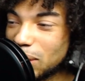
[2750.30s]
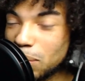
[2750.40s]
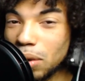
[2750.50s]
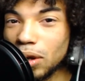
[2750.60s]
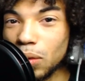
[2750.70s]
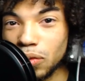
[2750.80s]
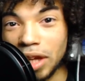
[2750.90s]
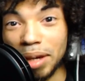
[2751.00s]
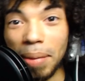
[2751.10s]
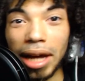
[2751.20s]
But
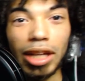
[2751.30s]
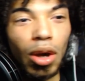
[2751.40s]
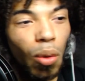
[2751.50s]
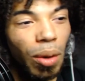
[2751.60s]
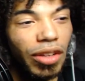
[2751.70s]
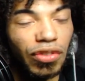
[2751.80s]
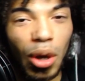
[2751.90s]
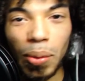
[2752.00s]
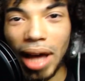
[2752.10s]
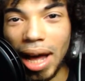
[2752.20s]
think about it. What if
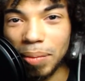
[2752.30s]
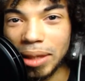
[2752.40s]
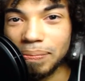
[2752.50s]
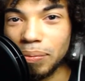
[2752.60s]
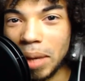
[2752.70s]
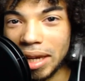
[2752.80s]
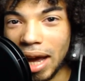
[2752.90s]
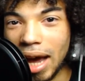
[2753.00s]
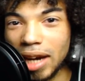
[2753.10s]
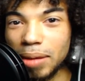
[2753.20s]
Togami made
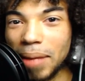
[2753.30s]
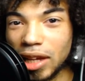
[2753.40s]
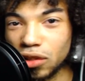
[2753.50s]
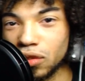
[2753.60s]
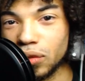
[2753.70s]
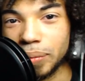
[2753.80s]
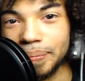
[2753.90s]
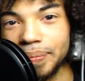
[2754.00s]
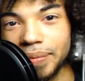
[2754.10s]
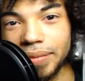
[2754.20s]
an Iron Man suit
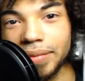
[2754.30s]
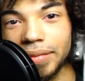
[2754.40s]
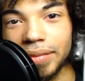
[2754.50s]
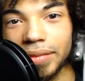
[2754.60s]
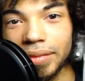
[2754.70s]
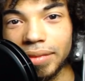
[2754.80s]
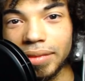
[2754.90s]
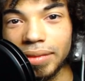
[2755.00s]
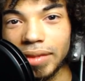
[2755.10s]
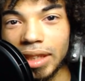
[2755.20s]

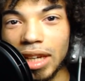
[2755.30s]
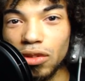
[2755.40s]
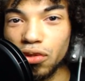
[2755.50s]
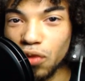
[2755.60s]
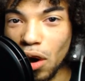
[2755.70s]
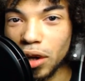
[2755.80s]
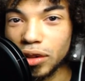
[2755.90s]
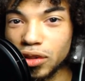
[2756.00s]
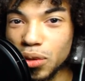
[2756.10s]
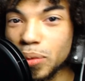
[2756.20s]
and
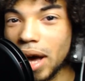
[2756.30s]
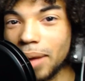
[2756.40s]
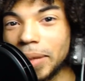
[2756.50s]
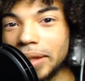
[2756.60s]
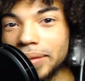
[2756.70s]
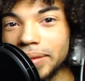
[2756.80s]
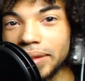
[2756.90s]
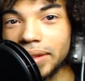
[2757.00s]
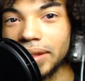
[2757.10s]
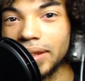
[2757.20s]
fought Tugami
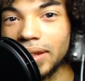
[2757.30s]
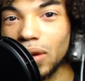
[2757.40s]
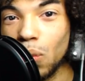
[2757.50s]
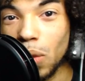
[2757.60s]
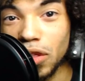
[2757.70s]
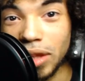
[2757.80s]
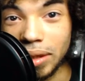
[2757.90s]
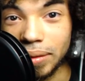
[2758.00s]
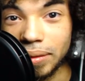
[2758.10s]
with it?